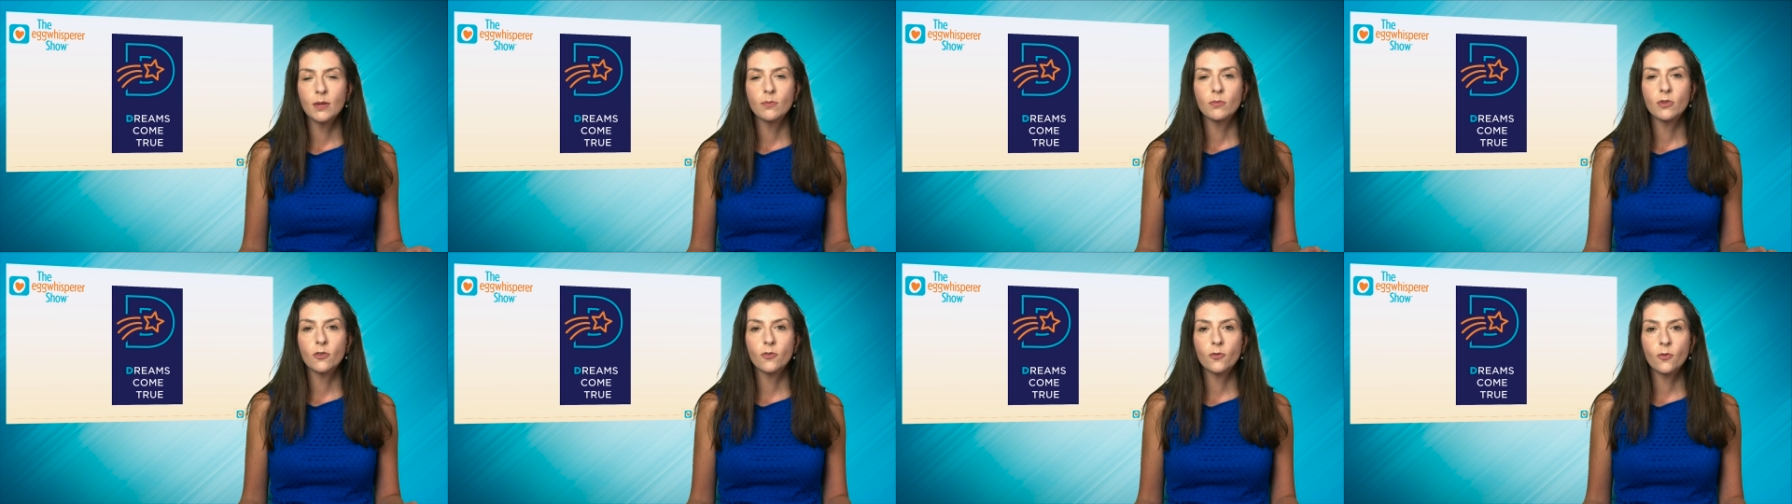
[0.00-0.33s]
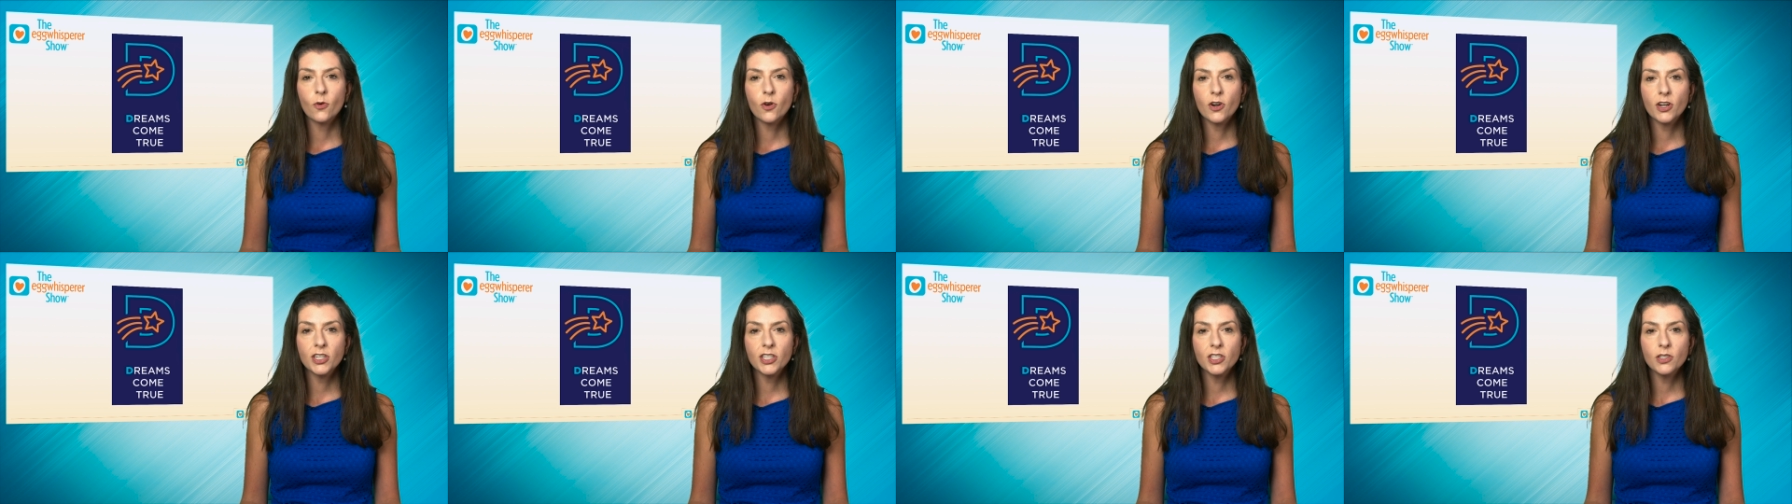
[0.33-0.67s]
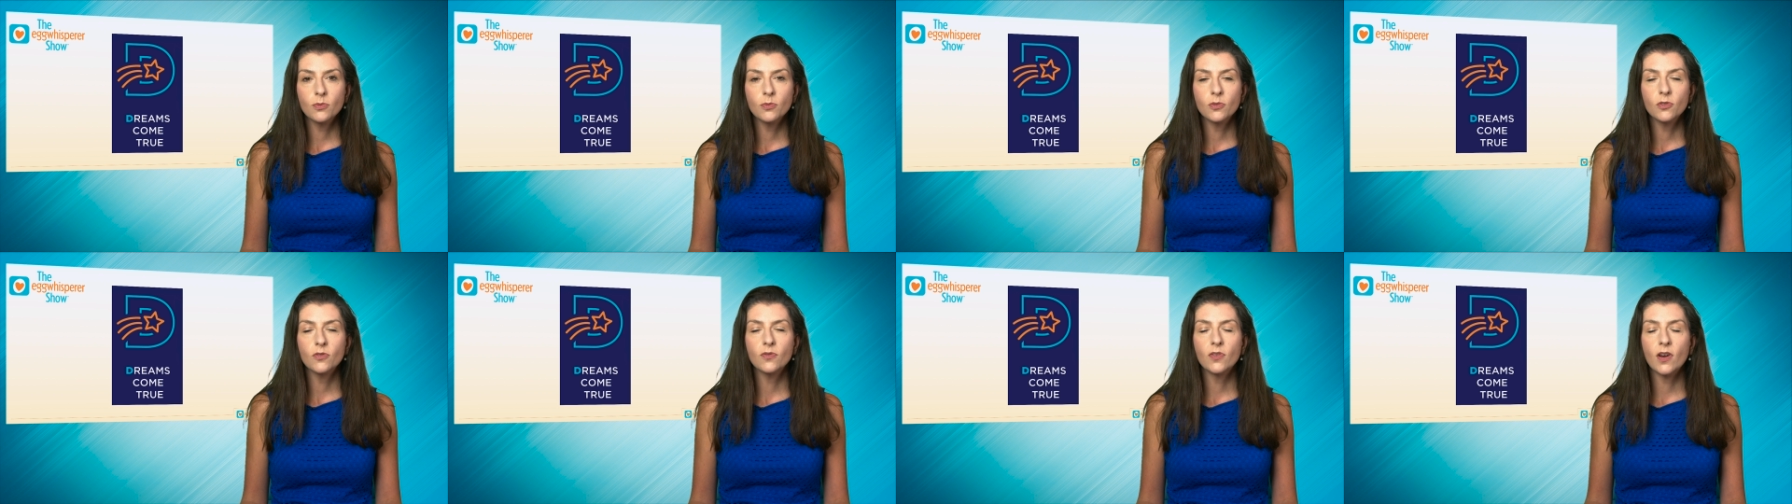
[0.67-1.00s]
Before
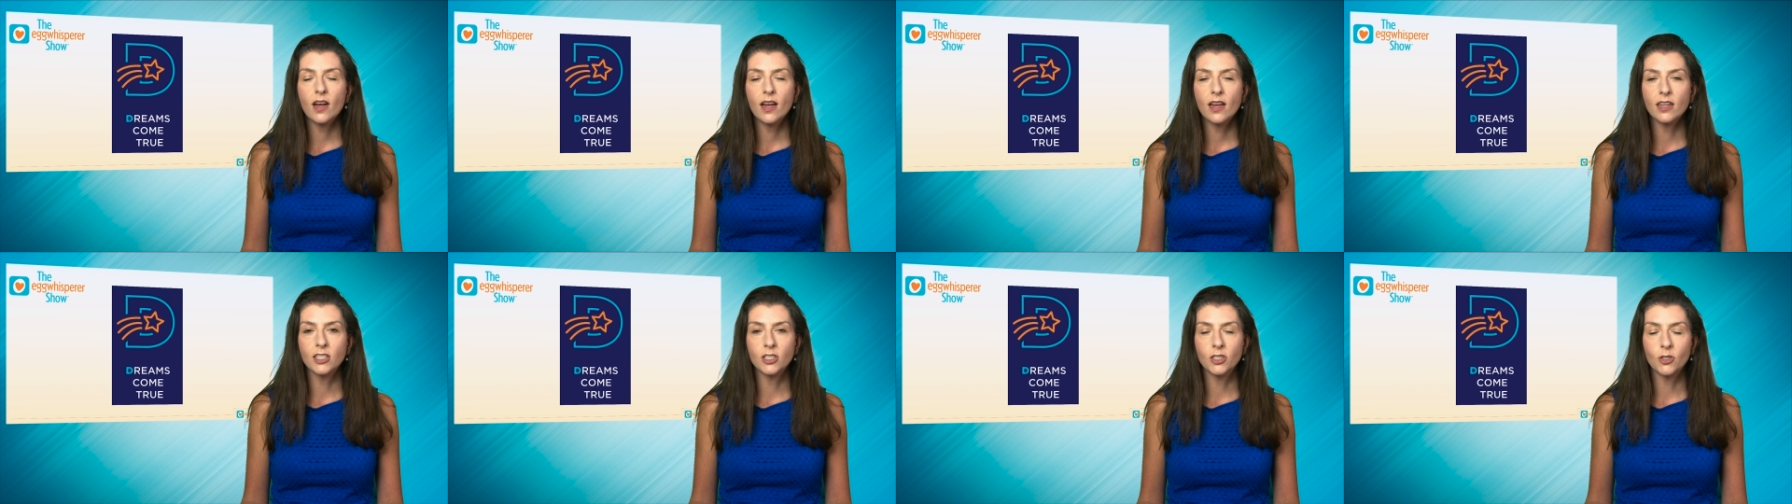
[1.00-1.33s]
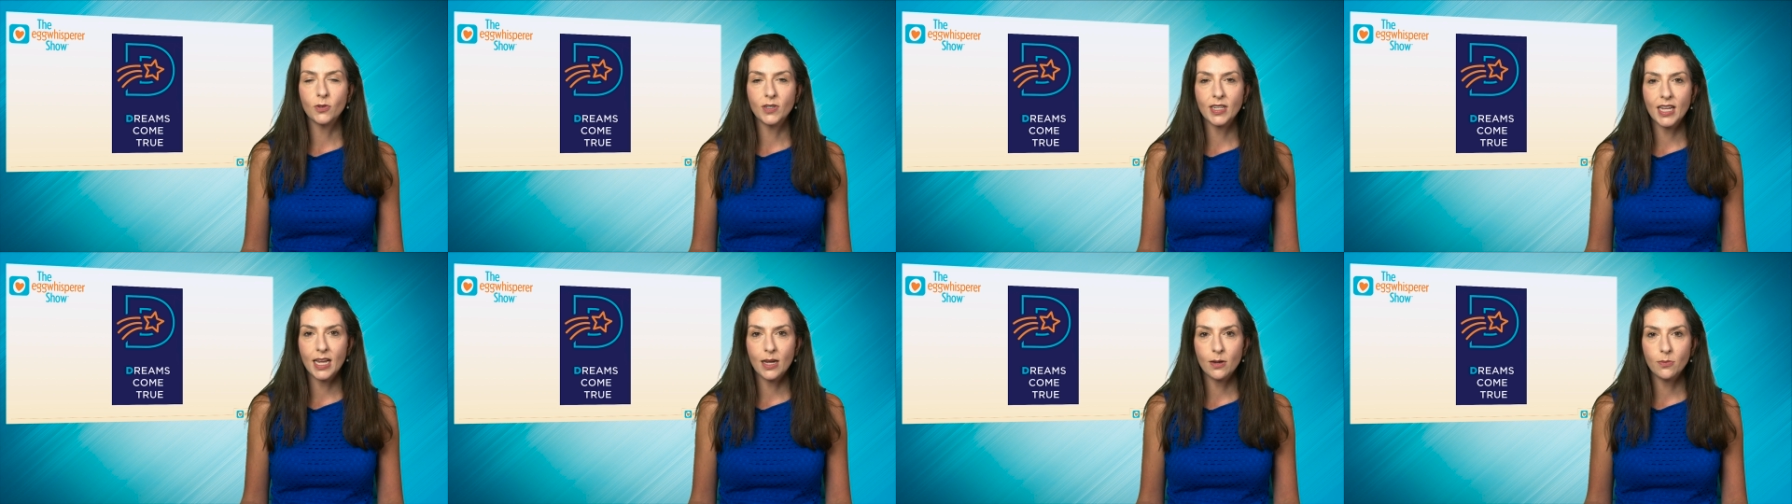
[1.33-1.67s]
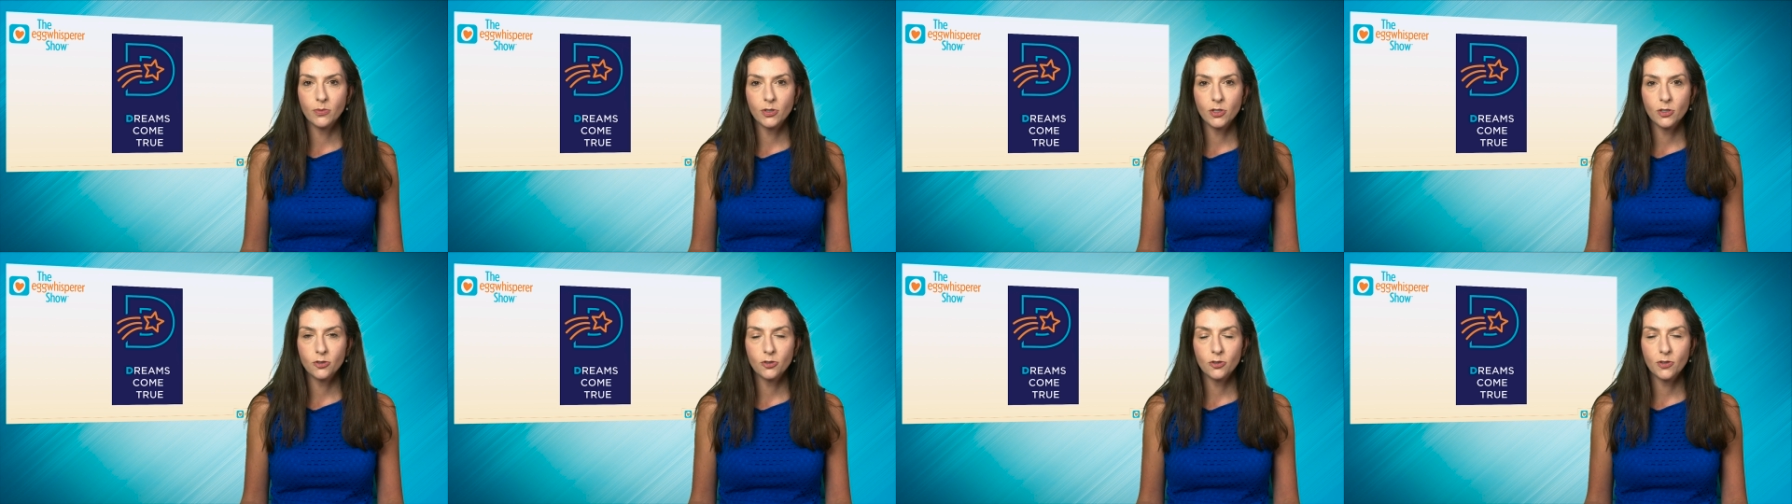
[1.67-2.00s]
you move on to an
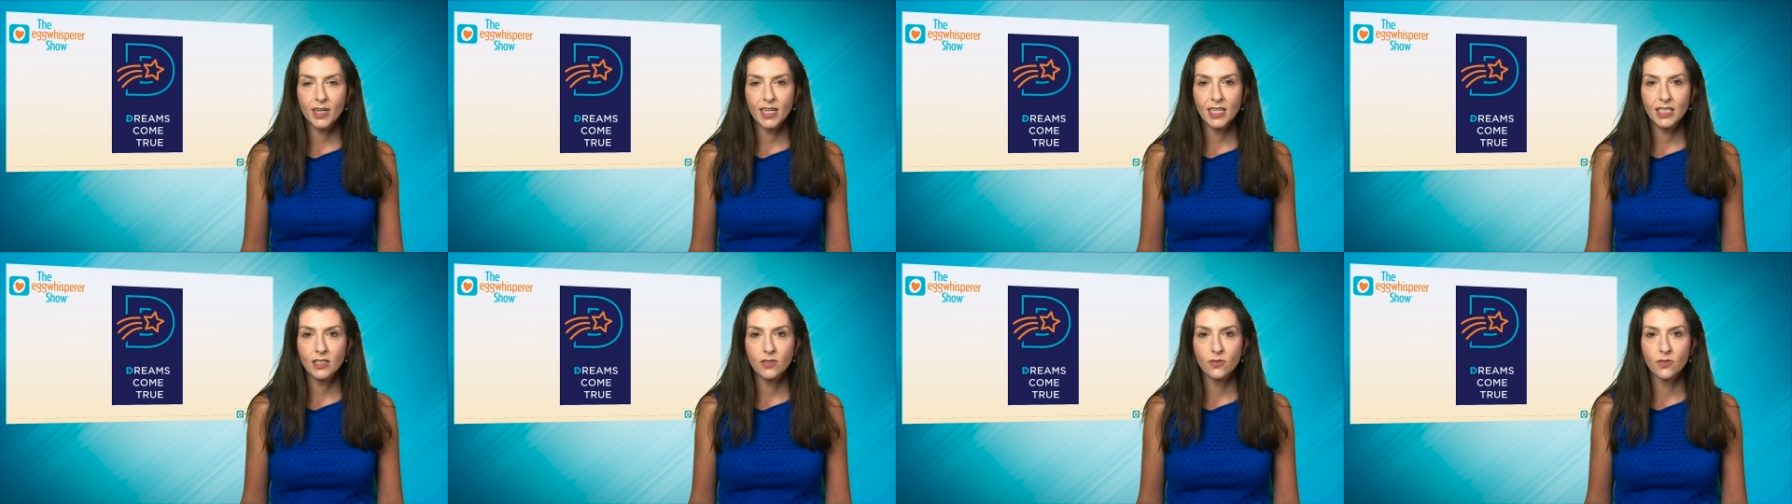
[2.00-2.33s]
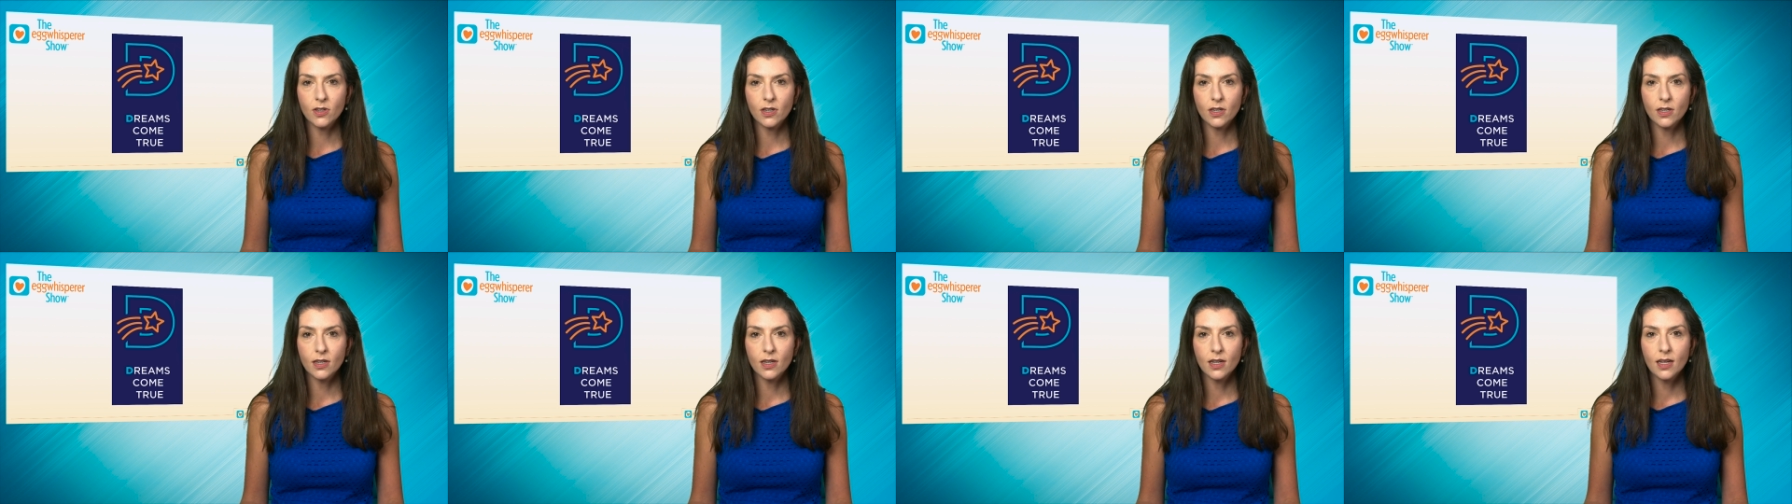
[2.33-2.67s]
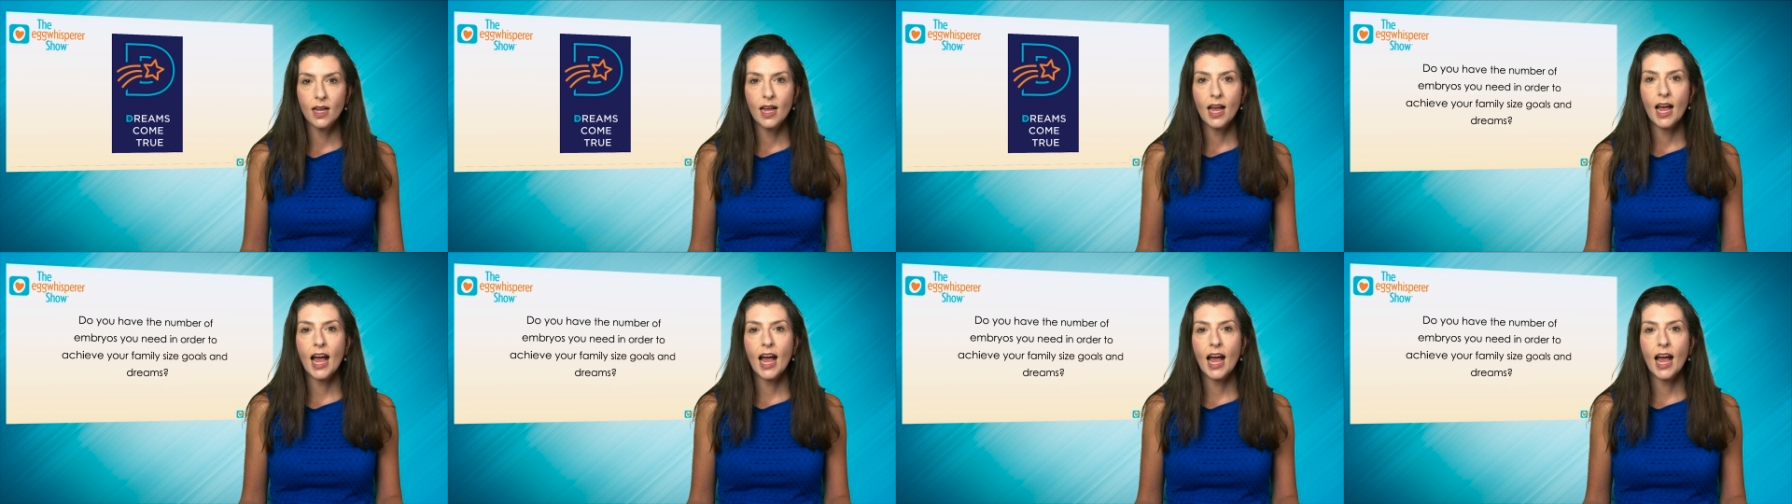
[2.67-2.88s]
embryo transfer,